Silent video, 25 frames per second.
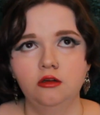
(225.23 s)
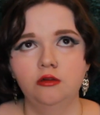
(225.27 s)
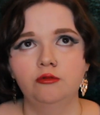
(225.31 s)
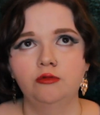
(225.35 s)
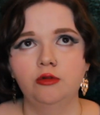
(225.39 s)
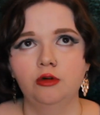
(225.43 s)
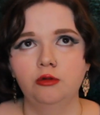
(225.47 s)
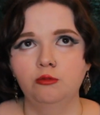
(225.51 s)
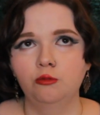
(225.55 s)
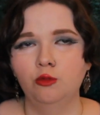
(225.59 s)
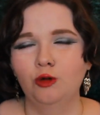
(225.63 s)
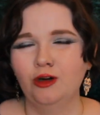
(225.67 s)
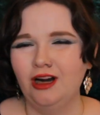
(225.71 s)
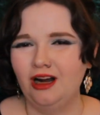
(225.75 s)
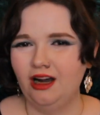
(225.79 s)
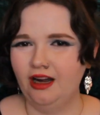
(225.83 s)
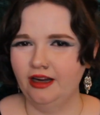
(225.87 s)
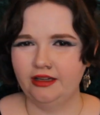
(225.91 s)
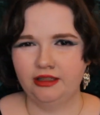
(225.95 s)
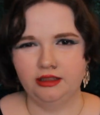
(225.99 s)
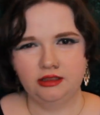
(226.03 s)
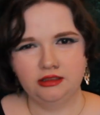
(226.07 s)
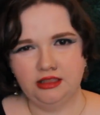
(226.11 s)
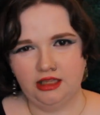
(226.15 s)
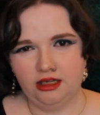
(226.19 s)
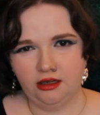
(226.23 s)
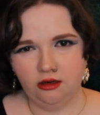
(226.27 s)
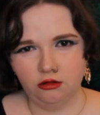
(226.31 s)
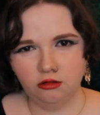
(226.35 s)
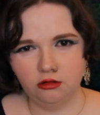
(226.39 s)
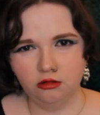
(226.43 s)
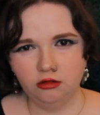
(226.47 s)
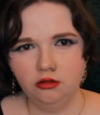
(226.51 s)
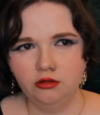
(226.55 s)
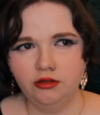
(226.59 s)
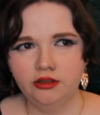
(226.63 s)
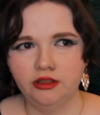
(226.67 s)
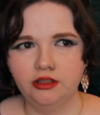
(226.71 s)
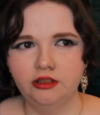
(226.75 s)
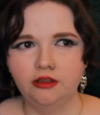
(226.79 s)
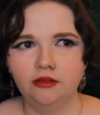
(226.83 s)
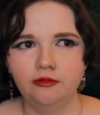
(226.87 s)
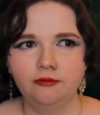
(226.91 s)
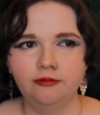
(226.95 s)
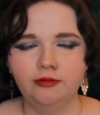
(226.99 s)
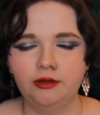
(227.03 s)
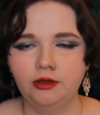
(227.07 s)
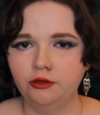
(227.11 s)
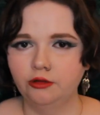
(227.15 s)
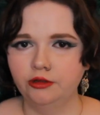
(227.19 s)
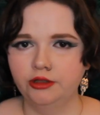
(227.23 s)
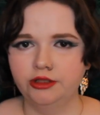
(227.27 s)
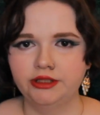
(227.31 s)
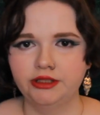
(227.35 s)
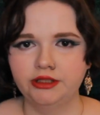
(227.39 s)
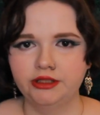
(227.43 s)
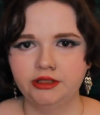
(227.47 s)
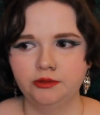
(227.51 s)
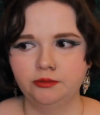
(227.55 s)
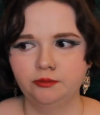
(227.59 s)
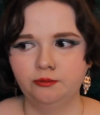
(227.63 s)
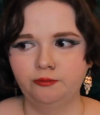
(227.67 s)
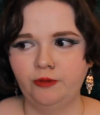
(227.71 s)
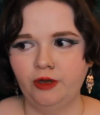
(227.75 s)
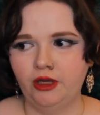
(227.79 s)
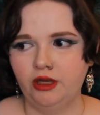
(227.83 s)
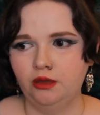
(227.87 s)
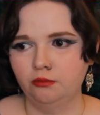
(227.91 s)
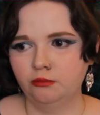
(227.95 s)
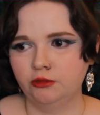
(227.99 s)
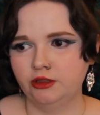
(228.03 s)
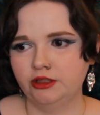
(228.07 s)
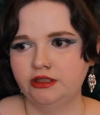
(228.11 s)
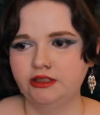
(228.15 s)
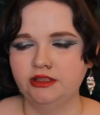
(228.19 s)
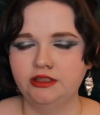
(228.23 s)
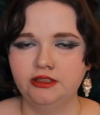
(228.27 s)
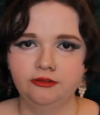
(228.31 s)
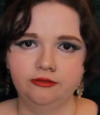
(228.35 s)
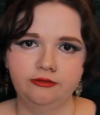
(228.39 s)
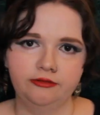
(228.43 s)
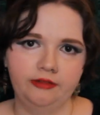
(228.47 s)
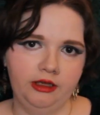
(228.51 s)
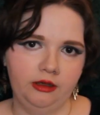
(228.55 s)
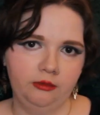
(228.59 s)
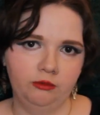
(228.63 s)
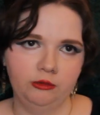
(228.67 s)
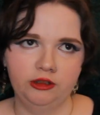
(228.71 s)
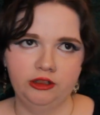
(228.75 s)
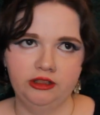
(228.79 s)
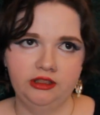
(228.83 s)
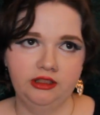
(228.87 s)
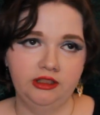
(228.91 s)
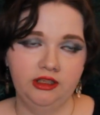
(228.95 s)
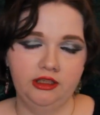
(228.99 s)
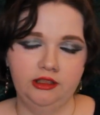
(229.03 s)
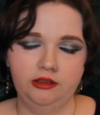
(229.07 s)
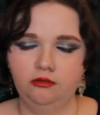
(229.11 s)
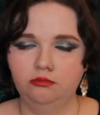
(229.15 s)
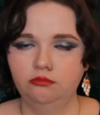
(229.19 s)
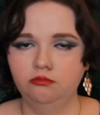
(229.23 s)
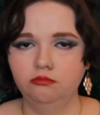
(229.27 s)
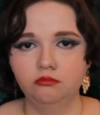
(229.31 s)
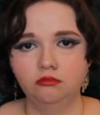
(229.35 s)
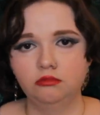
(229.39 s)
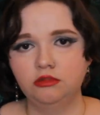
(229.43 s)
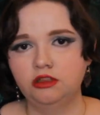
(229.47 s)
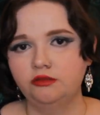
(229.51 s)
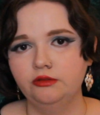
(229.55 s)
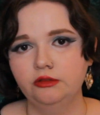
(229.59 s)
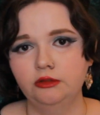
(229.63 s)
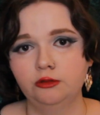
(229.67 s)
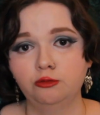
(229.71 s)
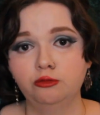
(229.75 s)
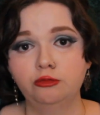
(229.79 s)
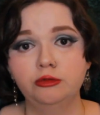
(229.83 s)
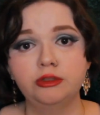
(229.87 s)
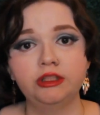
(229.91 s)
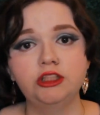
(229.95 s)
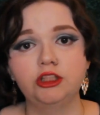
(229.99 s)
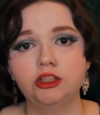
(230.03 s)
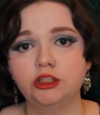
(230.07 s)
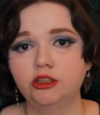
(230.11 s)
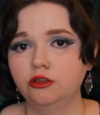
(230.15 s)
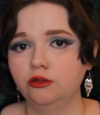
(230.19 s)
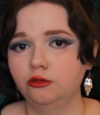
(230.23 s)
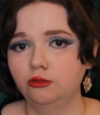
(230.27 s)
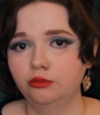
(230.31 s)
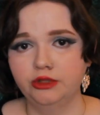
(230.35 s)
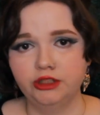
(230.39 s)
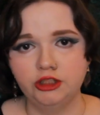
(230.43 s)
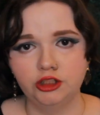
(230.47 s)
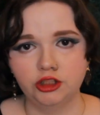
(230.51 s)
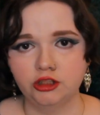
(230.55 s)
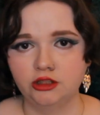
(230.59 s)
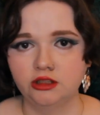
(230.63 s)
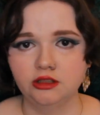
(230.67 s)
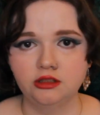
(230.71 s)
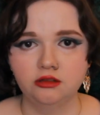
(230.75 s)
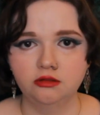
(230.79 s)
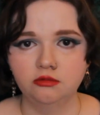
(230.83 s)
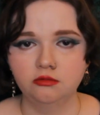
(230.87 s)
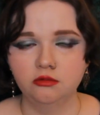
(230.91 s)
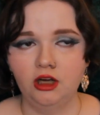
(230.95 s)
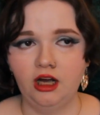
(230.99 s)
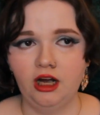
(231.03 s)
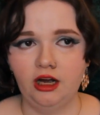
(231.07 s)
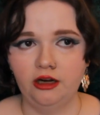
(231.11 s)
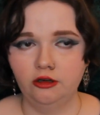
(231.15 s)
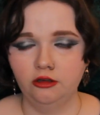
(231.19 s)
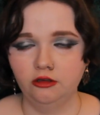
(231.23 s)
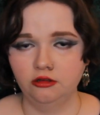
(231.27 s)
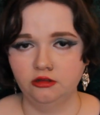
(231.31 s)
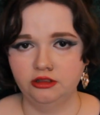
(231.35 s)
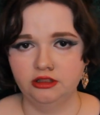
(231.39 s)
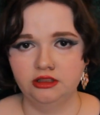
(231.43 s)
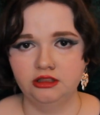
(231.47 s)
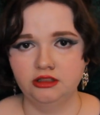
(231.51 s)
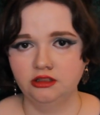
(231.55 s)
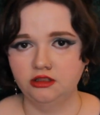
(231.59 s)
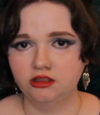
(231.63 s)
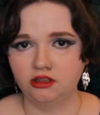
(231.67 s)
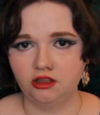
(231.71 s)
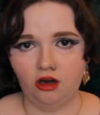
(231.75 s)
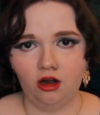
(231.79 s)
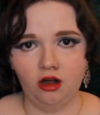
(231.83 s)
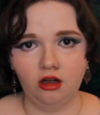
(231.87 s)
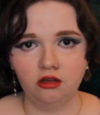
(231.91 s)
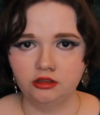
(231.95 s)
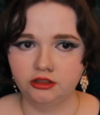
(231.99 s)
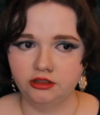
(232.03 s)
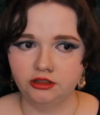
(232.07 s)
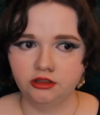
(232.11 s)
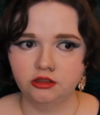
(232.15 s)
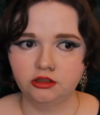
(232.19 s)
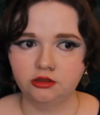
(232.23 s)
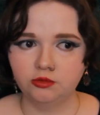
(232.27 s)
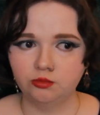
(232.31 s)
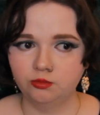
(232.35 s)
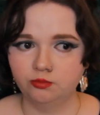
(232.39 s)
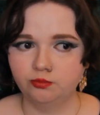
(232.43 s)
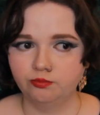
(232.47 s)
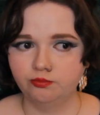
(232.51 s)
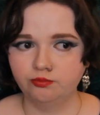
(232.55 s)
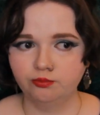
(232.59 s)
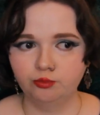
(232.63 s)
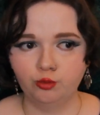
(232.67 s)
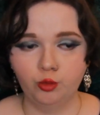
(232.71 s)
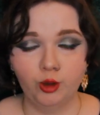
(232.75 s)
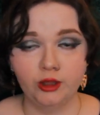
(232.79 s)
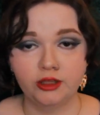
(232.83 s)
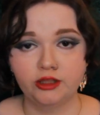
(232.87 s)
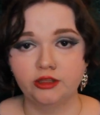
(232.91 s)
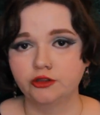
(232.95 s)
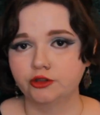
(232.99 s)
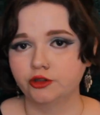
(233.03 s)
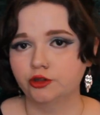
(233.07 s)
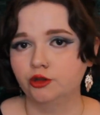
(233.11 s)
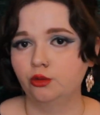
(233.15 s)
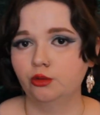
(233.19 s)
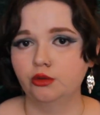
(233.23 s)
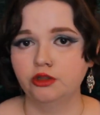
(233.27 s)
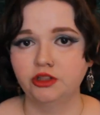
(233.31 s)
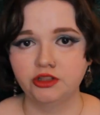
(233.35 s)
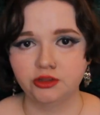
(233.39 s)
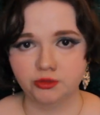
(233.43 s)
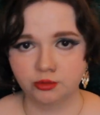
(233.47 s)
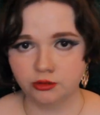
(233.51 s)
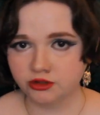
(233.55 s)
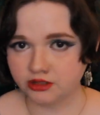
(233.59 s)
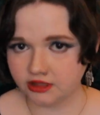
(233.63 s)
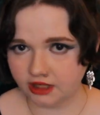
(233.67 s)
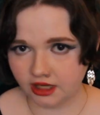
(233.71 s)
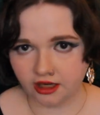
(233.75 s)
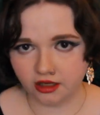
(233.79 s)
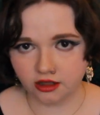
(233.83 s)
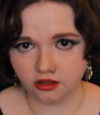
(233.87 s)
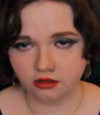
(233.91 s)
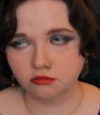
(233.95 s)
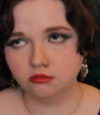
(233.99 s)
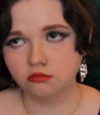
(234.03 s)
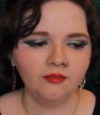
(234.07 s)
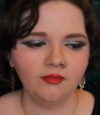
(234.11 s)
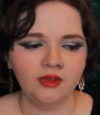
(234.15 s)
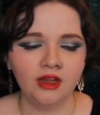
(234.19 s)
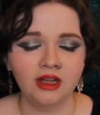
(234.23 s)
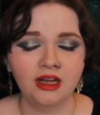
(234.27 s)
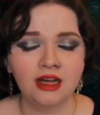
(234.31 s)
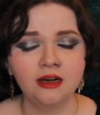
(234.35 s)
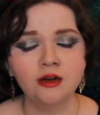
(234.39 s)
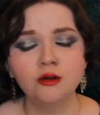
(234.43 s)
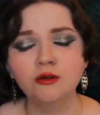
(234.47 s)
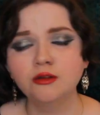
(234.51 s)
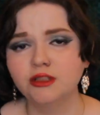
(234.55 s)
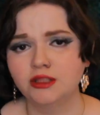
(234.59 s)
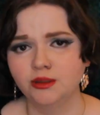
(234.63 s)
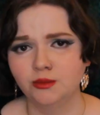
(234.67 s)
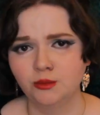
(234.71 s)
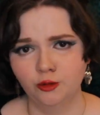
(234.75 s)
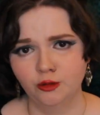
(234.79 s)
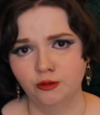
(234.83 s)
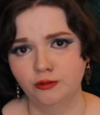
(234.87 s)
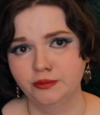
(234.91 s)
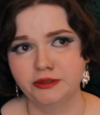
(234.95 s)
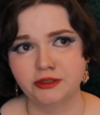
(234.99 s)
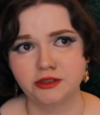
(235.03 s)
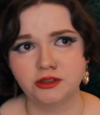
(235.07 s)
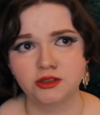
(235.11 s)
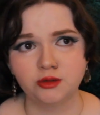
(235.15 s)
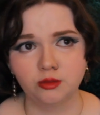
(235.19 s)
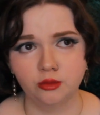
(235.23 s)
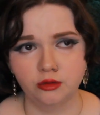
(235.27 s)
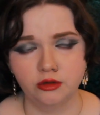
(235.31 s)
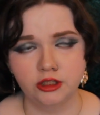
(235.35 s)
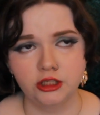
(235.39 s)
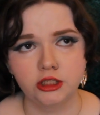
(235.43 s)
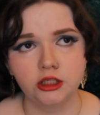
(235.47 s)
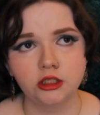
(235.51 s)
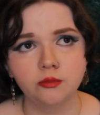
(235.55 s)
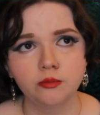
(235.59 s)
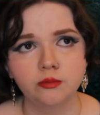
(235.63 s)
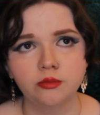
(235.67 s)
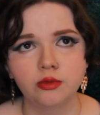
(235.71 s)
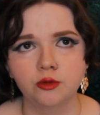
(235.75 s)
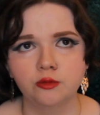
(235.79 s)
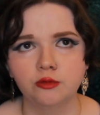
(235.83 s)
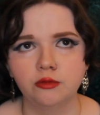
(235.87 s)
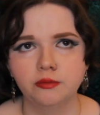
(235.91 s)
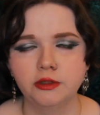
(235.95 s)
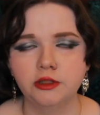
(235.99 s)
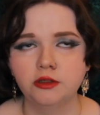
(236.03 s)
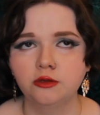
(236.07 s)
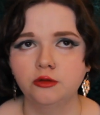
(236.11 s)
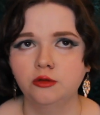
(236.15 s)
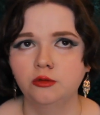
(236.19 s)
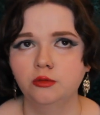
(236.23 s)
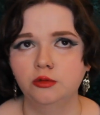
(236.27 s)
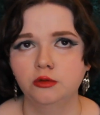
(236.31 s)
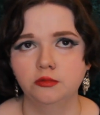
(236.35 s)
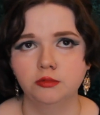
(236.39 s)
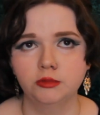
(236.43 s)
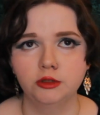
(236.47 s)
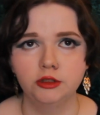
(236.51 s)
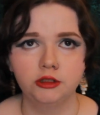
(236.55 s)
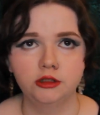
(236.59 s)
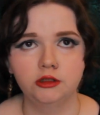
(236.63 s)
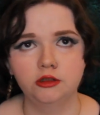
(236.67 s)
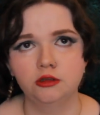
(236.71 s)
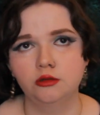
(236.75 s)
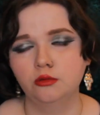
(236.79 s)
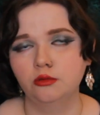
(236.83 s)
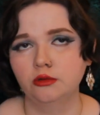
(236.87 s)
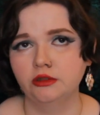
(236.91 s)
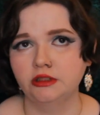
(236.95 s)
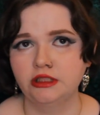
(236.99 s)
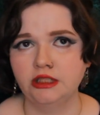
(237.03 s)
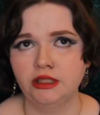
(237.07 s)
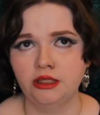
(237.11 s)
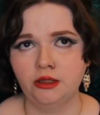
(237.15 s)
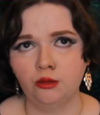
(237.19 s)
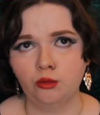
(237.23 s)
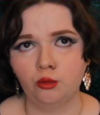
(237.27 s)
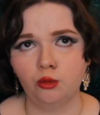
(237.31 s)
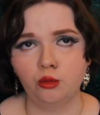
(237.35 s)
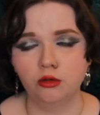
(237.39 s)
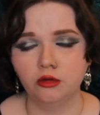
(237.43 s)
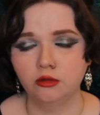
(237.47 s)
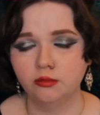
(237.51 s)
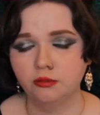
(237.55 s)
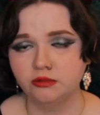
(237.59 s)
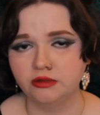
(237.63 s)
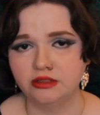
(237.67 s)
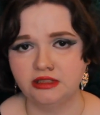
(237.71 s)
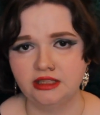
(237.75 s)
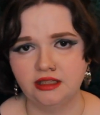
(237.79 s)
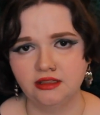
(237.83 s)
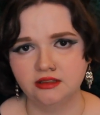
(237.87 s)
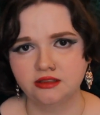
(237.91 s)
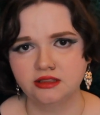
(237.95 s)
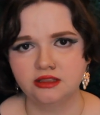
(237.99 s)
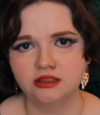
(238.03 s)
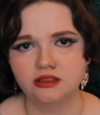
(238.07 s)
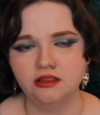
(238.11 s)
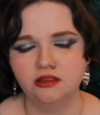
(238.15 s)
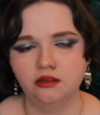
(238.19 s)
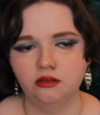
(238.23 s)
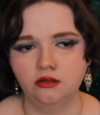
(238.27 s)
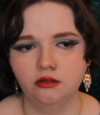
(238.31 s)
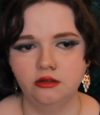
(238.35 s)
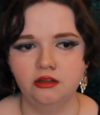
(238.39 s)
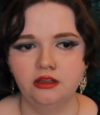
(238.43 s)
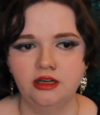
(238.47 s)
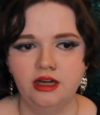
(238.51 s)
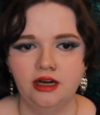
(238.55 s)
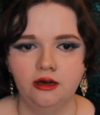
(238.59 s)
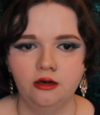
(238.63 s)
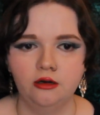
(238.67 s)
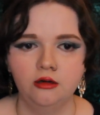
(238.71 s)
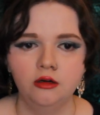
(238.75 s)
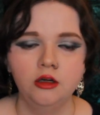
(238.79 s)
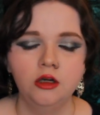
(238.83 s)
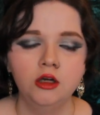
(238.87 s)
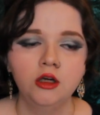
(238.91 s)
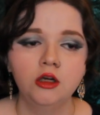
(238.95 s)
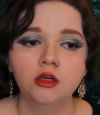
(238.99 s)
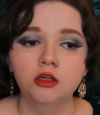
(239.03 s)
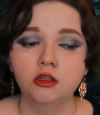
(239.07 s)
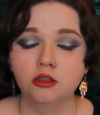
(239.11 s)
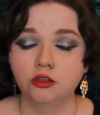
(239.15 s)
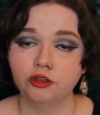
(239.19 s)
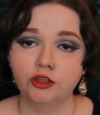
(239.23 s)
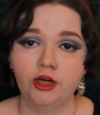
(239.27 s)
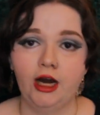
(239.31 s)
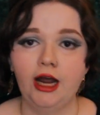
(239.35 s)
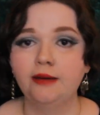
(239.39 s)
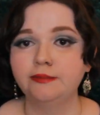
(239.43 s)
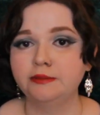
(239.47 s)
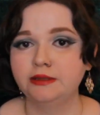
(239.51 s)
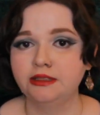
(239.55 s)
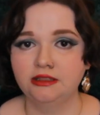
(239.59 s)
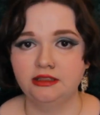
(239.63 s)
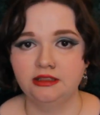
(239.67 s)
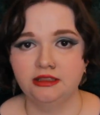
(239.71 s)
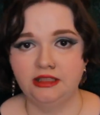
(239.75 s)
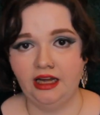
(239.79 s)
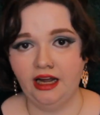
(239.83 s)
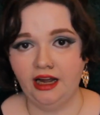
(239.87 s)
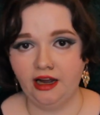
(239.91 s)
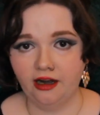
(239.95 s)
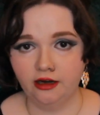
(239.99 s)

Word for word: From what I can tell, it varies family to family and even region to region in Ireland and Scotland what the stories will say. I know it's a morbid story, but women who were murdered or died horrible deaths and are now trapped in the